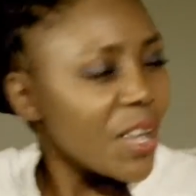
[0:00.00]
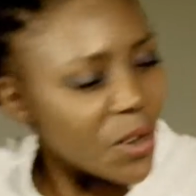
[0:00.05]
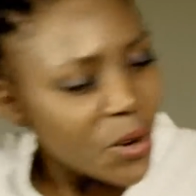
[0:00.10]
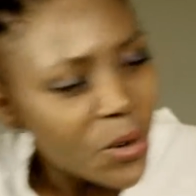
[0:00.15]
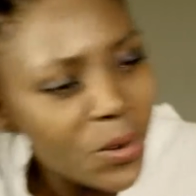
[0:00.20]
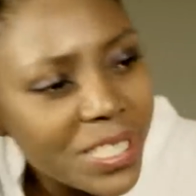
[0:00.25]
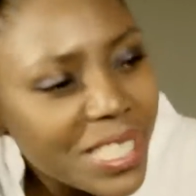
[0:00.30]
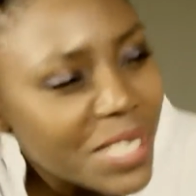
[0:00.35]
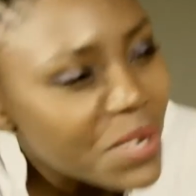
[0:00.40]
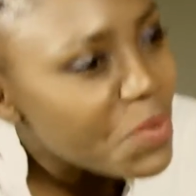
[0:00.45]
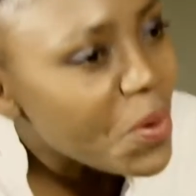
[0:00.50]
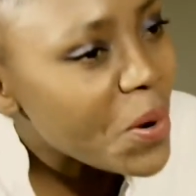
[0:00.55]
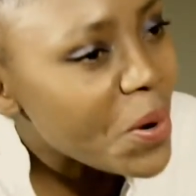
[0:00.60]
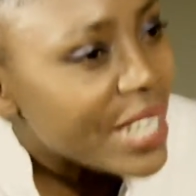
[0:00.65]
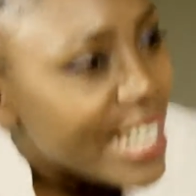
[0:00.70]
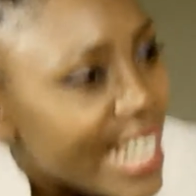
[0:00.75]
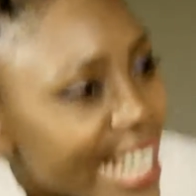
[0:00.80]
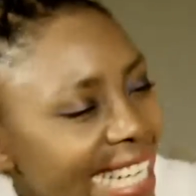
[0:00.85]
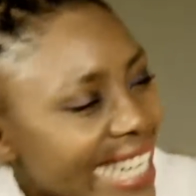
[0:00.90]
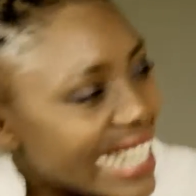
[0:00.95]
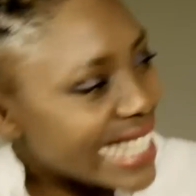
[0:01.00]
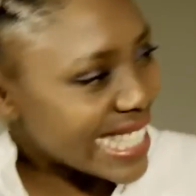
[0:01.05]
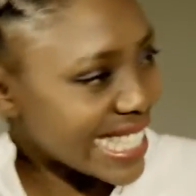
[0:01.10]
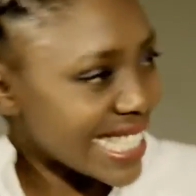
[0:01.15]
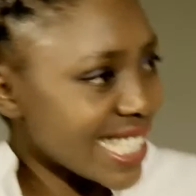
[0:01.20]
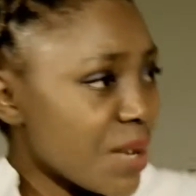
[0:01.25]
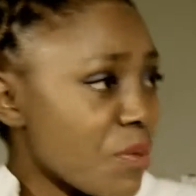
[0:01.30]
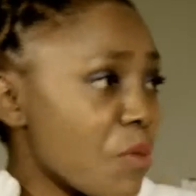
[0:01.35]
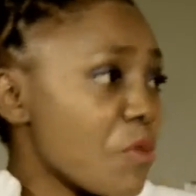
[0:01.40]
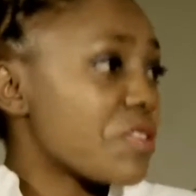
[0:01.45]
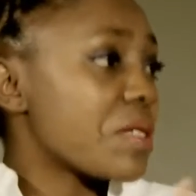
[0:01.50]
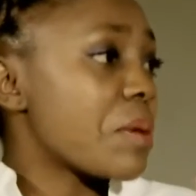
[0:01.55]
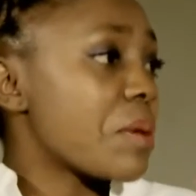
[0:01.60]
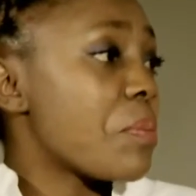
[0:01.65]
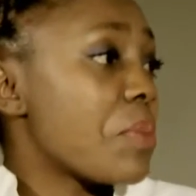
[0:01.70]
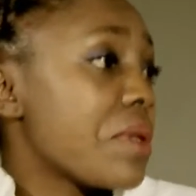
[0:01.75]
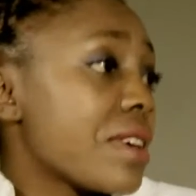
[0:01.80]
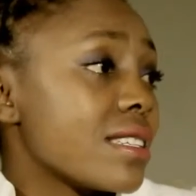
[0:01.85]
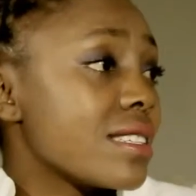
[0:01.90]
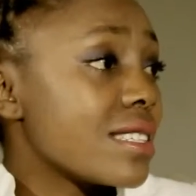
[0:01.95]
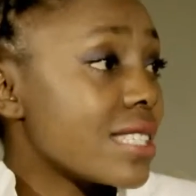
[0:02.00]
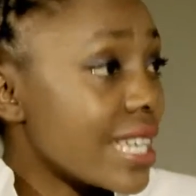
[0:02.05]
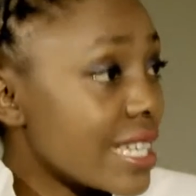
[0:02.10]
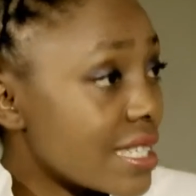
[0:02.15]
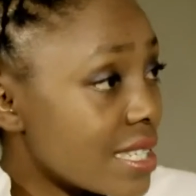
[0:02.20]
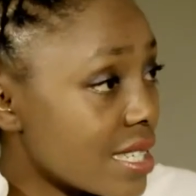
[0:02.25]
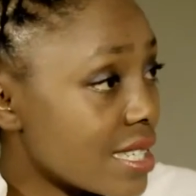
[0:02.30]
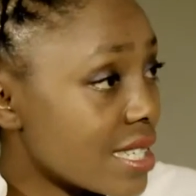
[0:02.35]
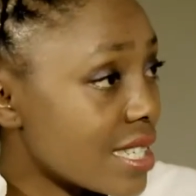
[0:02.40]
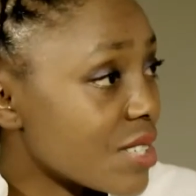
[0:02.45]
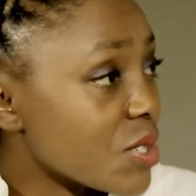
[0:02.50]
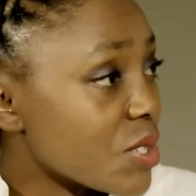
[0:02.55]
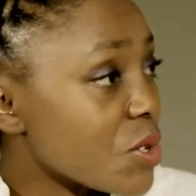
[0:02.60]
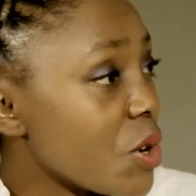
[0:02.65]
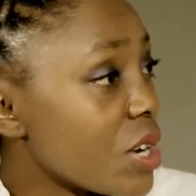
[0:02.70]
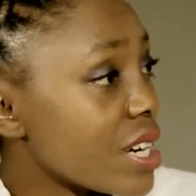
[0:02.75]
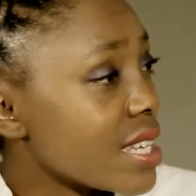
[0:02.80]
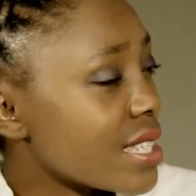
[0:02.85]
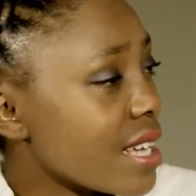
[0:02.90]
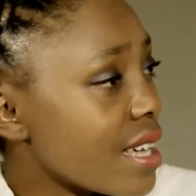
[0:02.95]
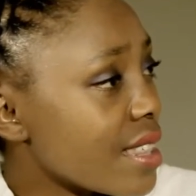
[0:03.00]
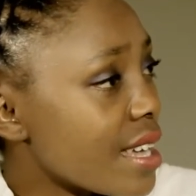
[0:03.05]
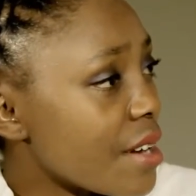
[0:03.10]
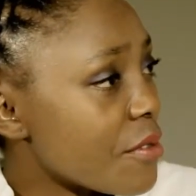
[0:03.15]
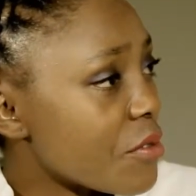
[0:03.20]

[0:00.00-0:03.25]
You know, sikubone gracing some of the biggest stages as going to South